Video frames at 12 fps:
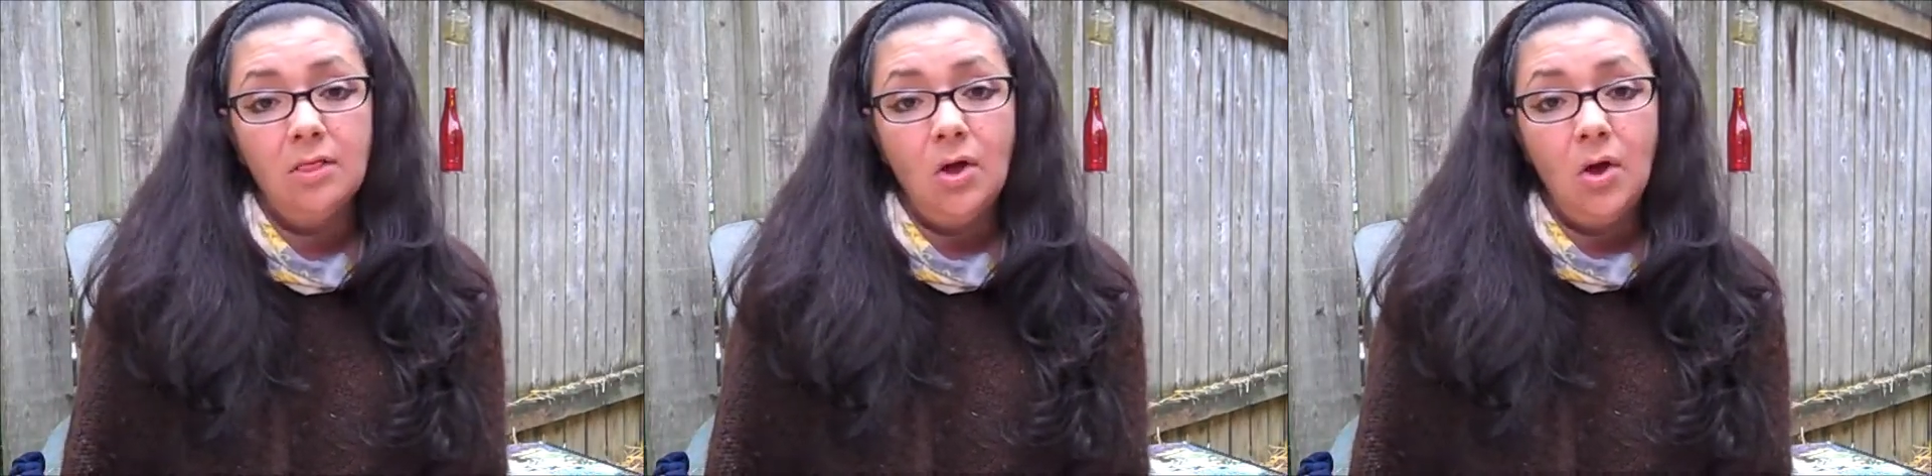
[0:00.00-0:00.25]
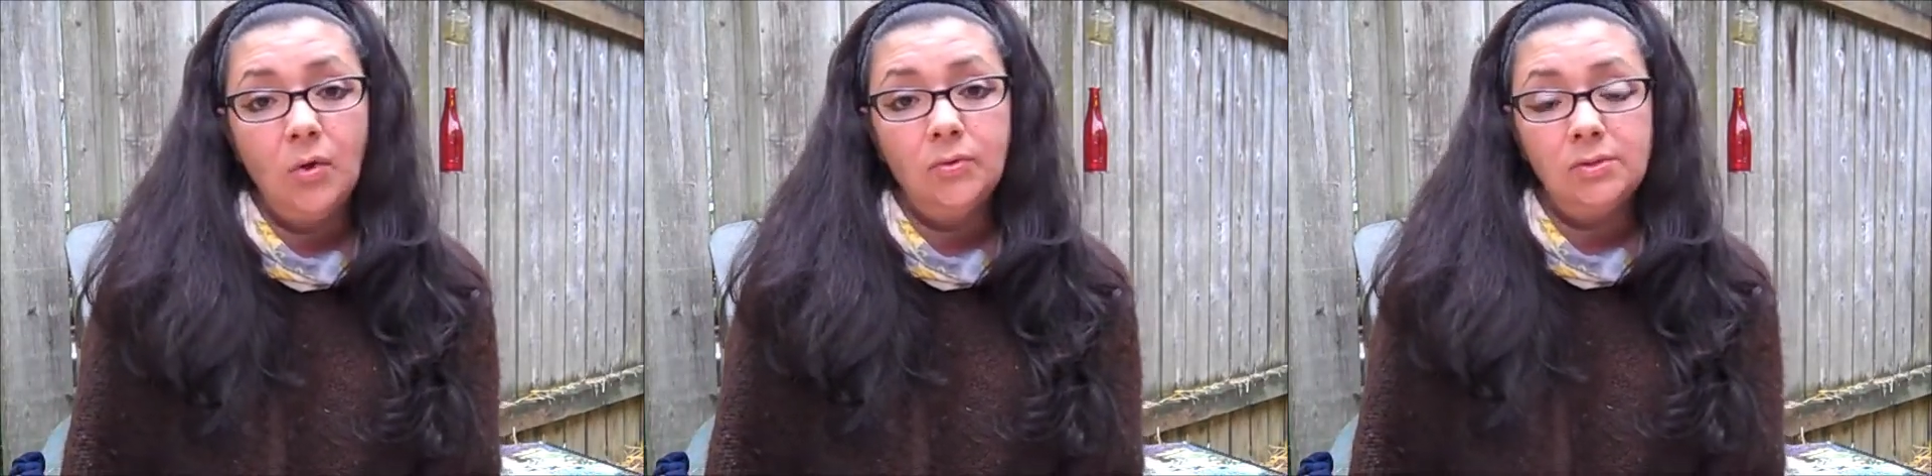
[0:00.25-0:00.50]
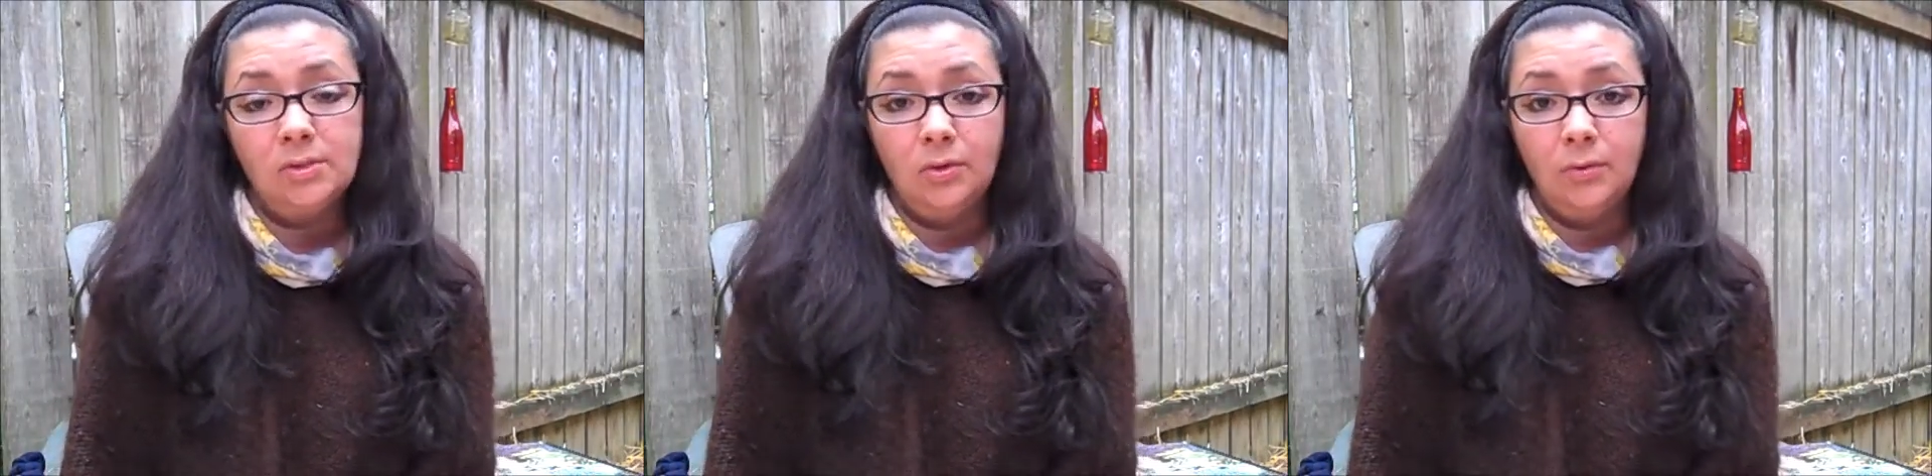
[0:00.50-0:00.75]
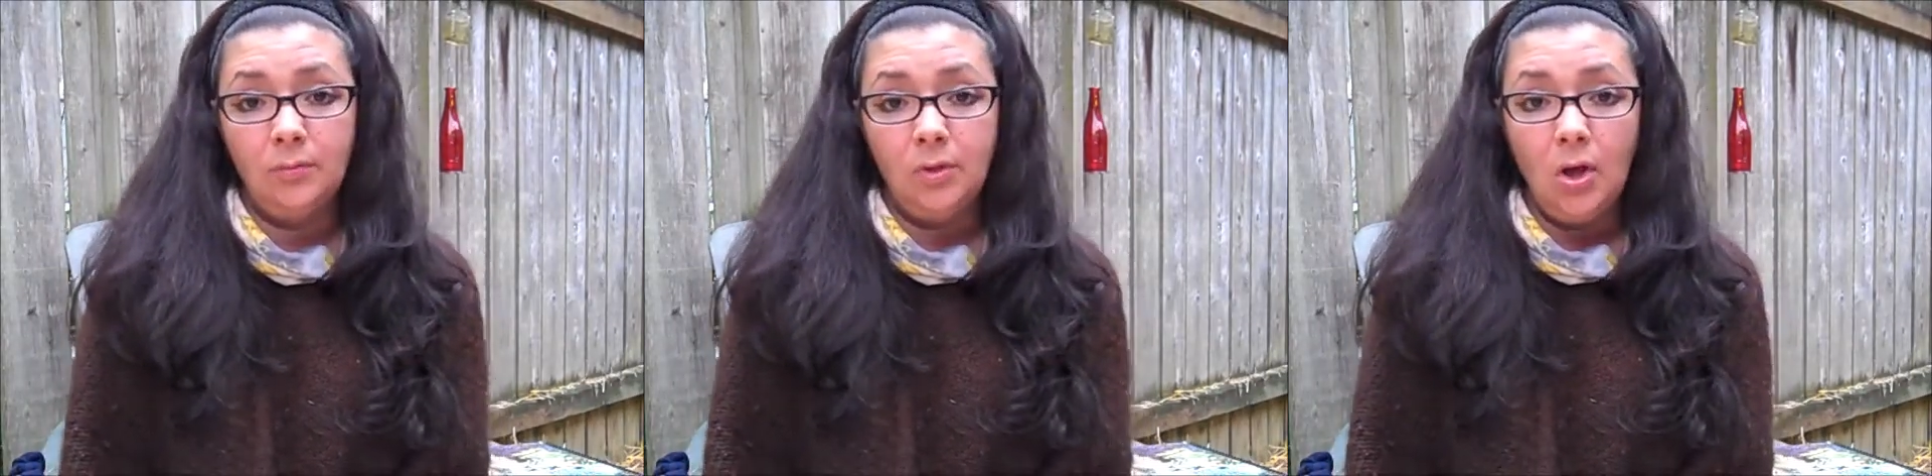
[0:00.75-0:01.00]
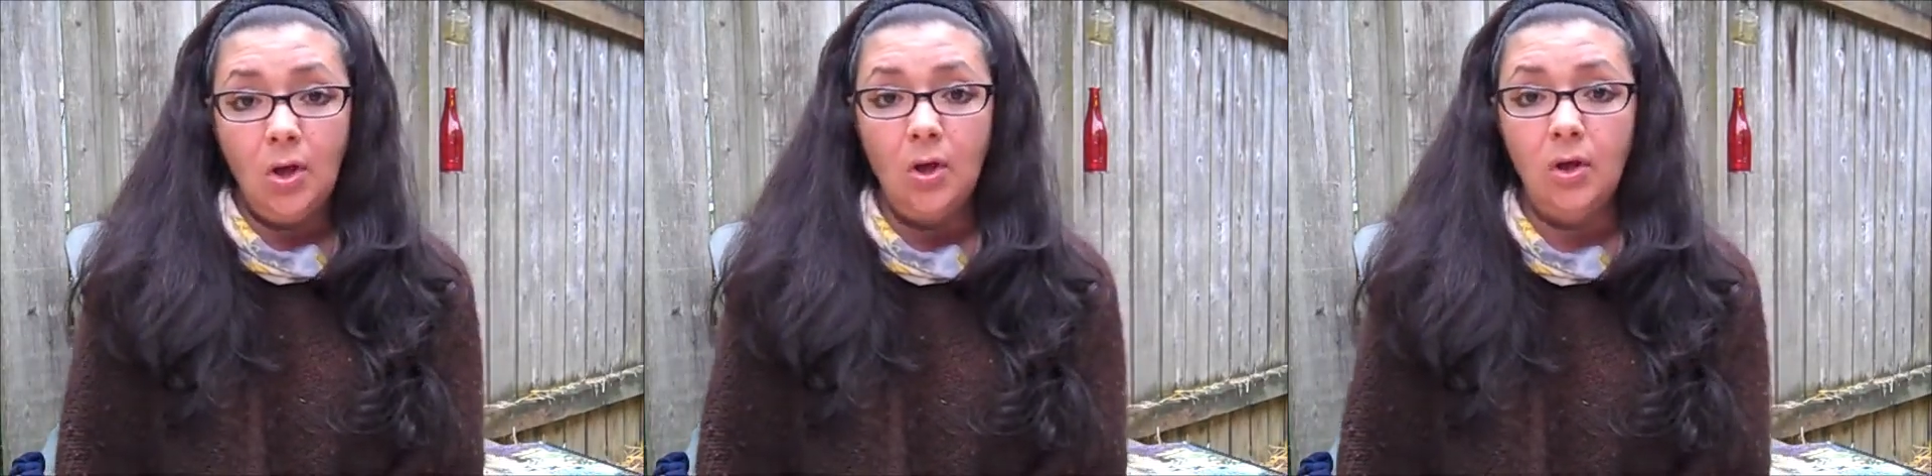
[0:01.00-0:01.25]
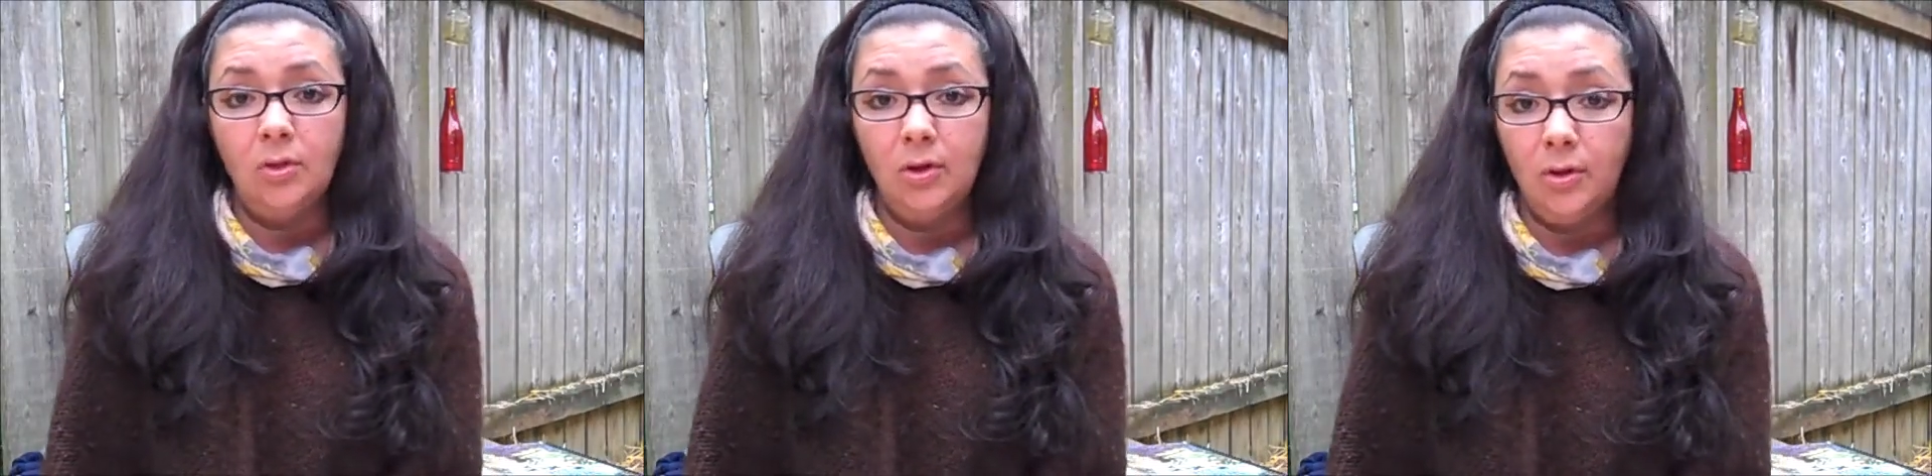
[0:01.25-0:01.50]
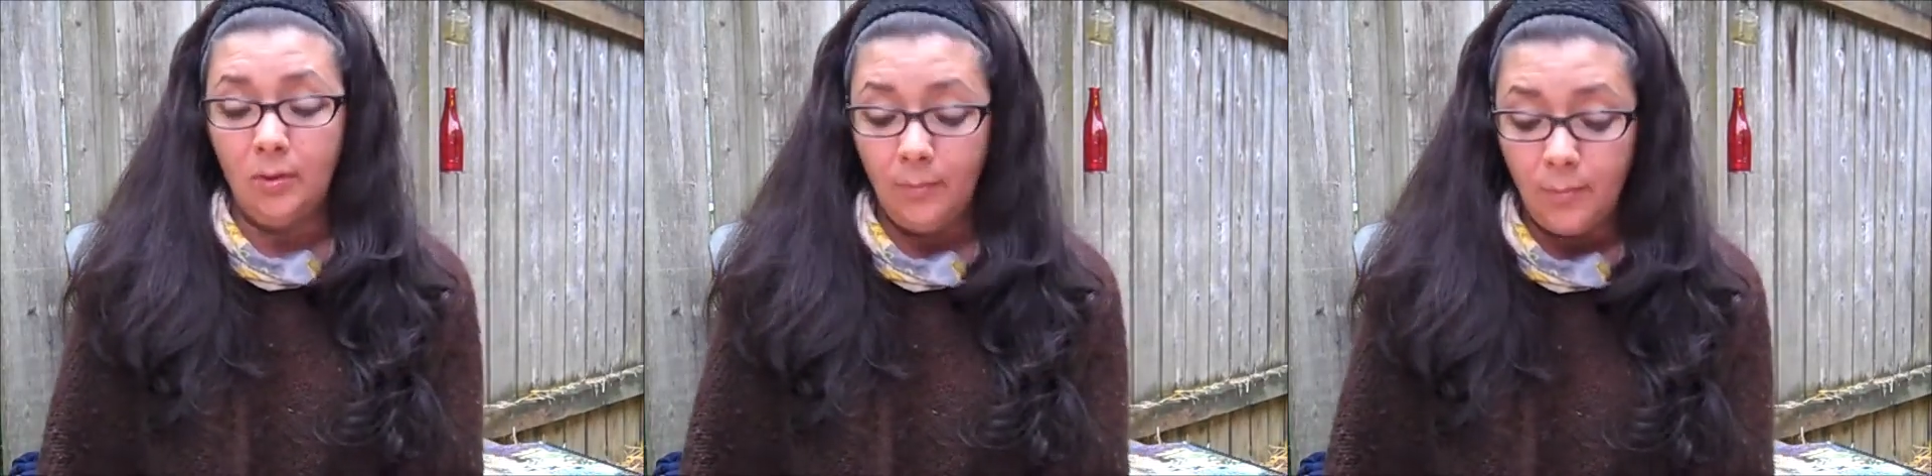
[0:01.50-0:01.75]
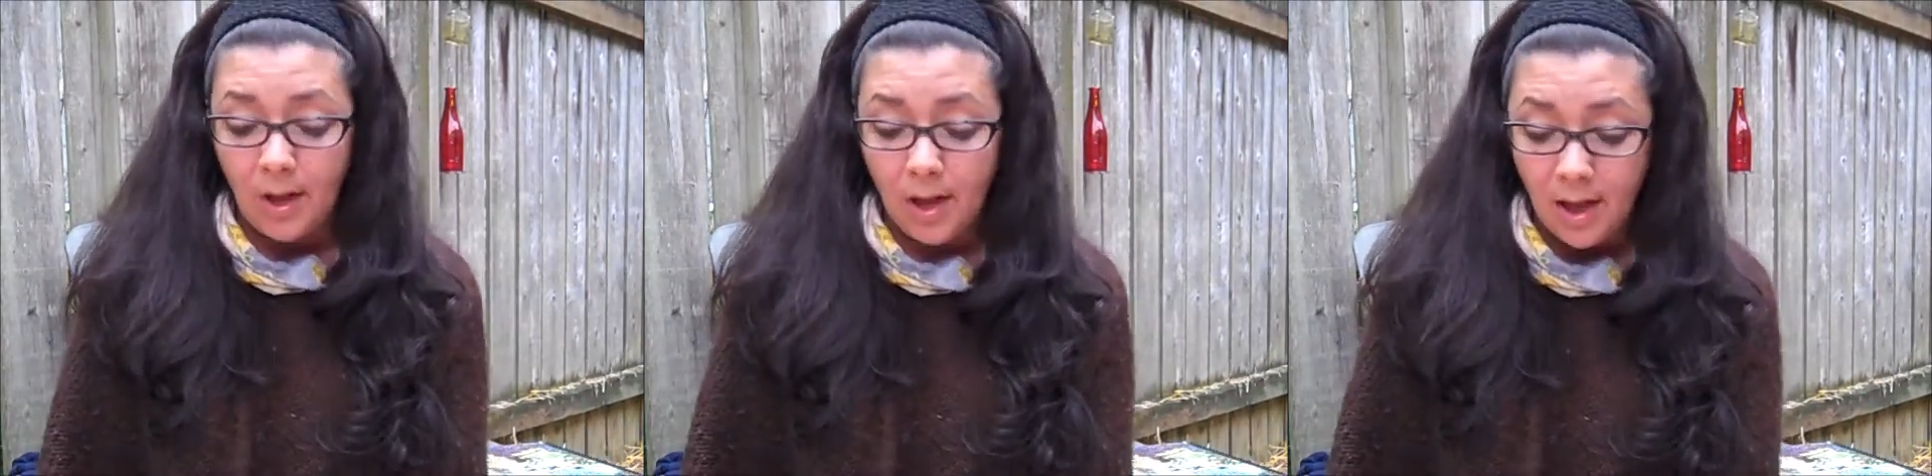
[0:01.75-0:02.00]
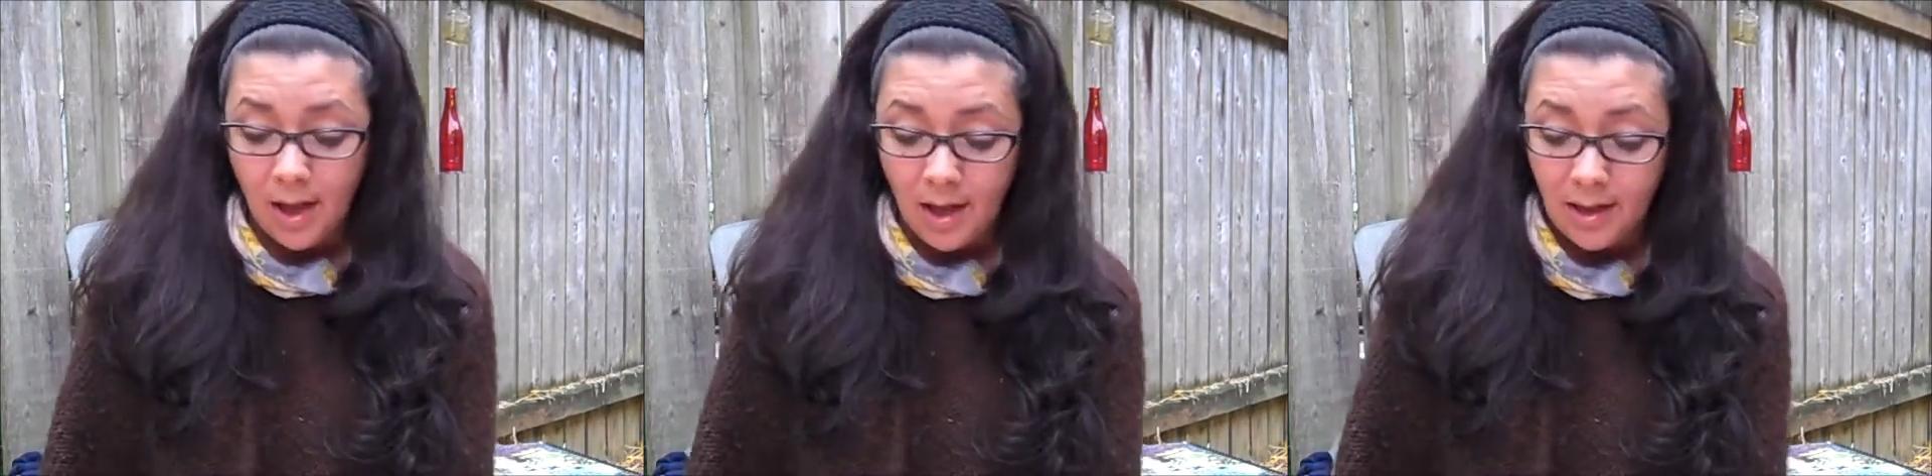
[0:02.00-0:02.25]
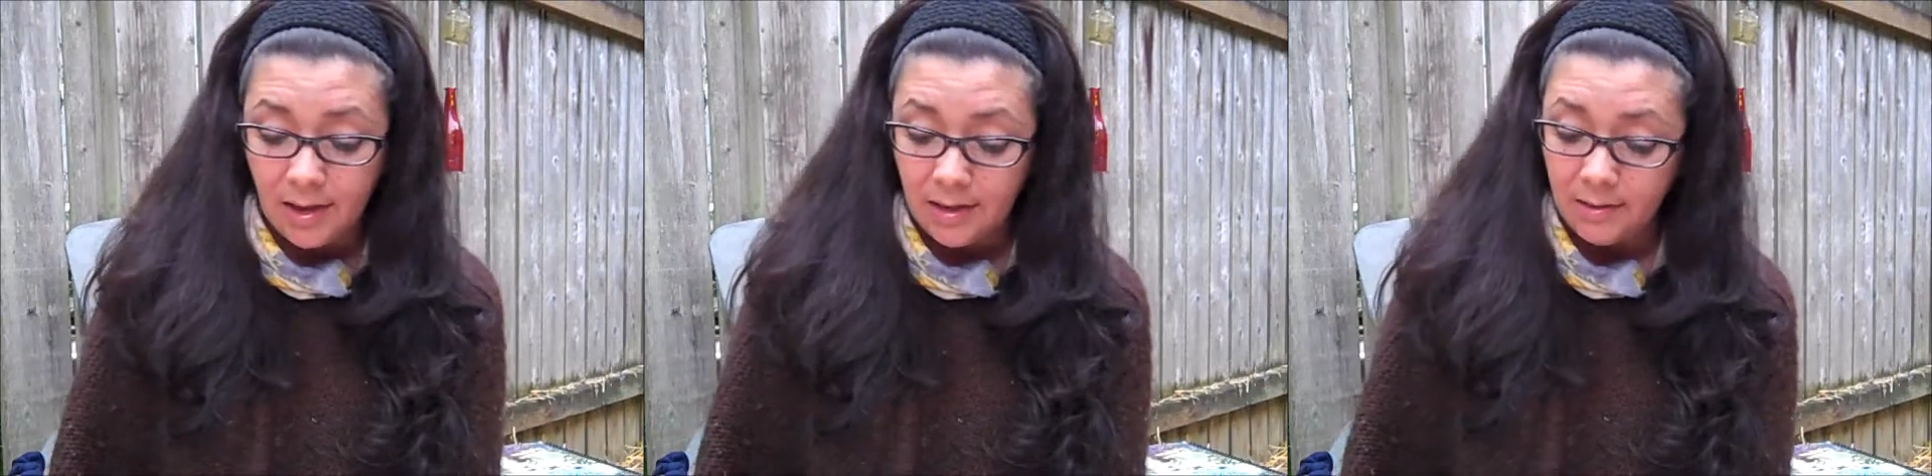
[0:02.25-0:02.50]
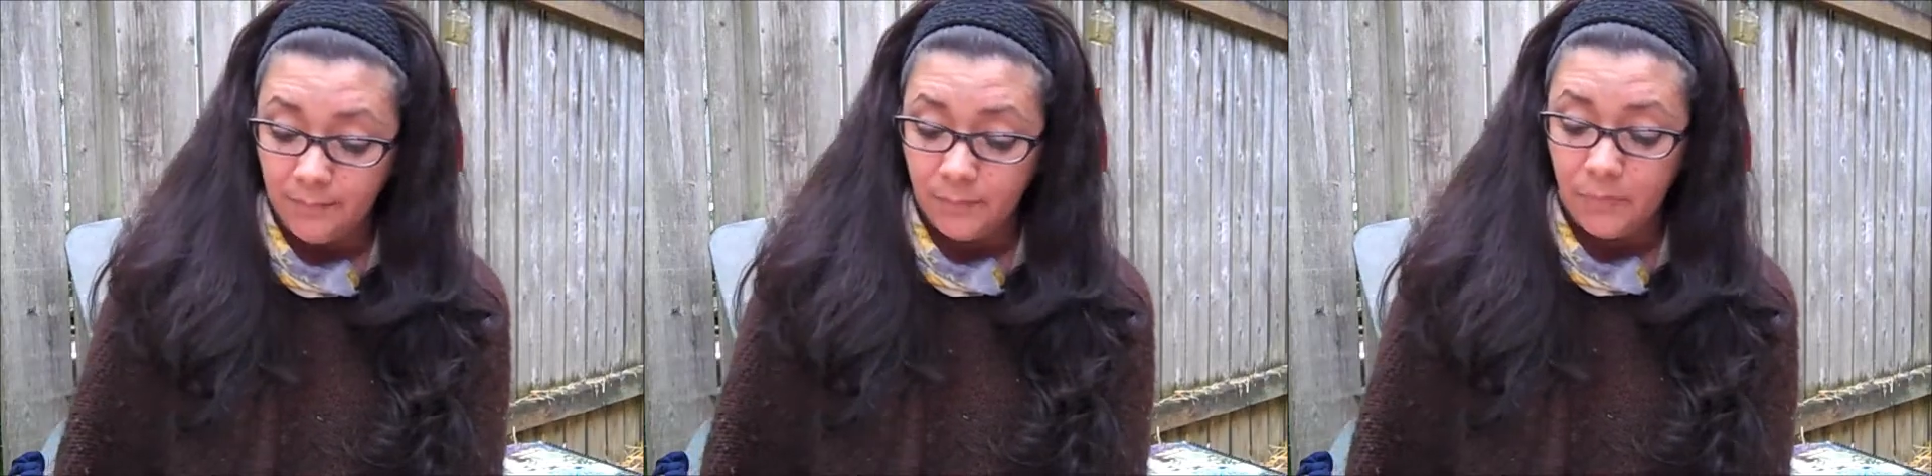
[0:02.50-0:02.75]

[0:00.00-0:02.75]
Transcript: lonesome lullaby,